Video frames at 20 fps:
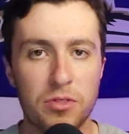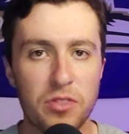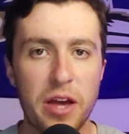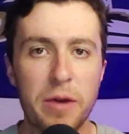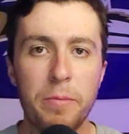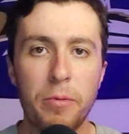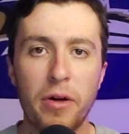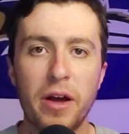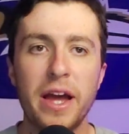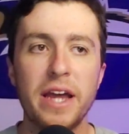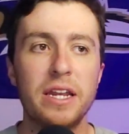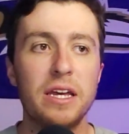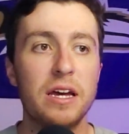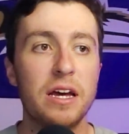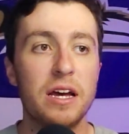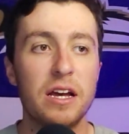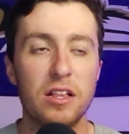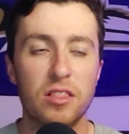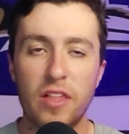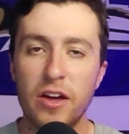
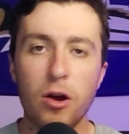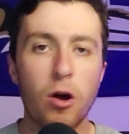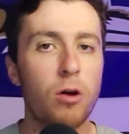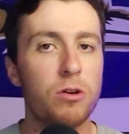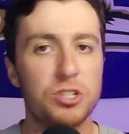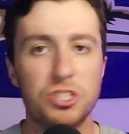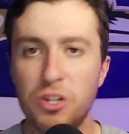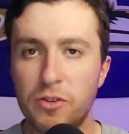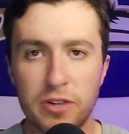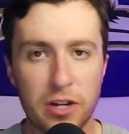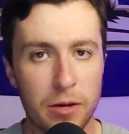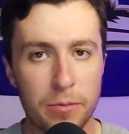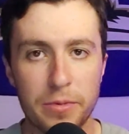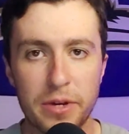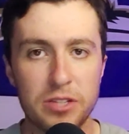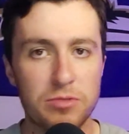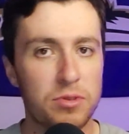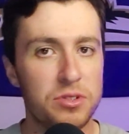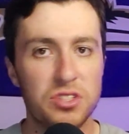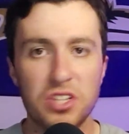They all showed up.
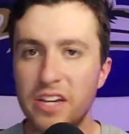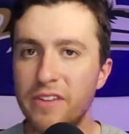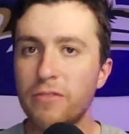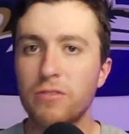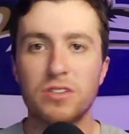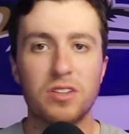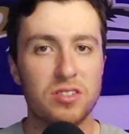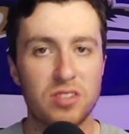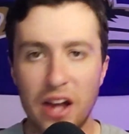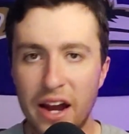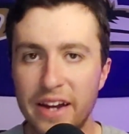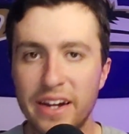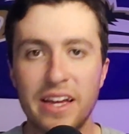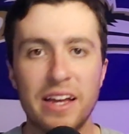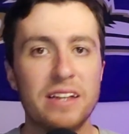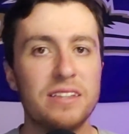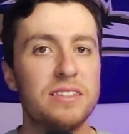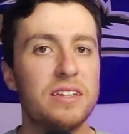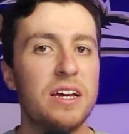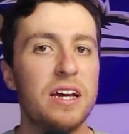His receivers, his tight
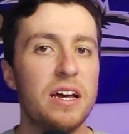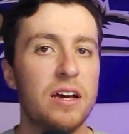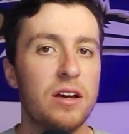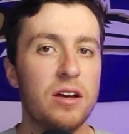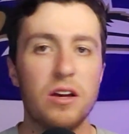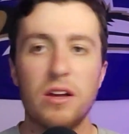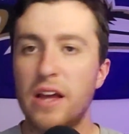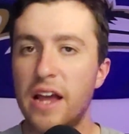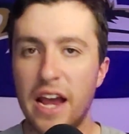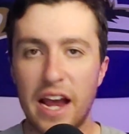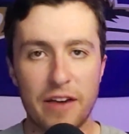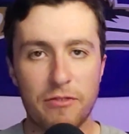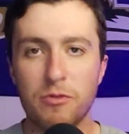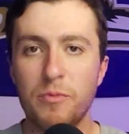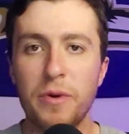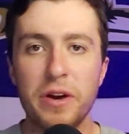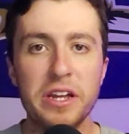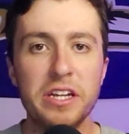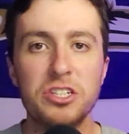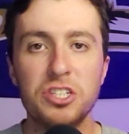ends,
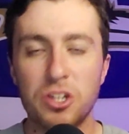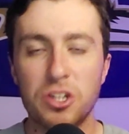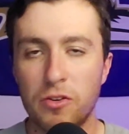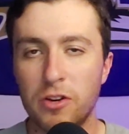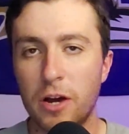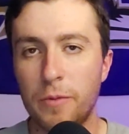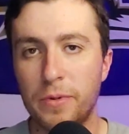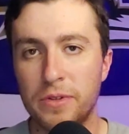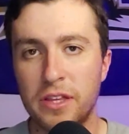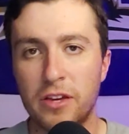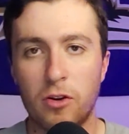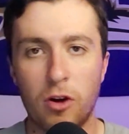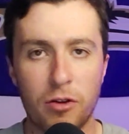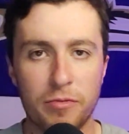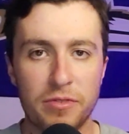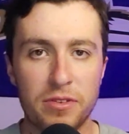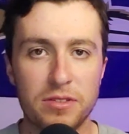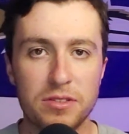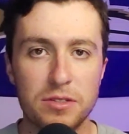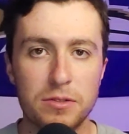everybody showed up in that
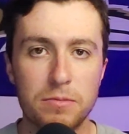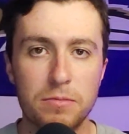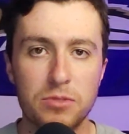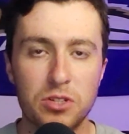offense.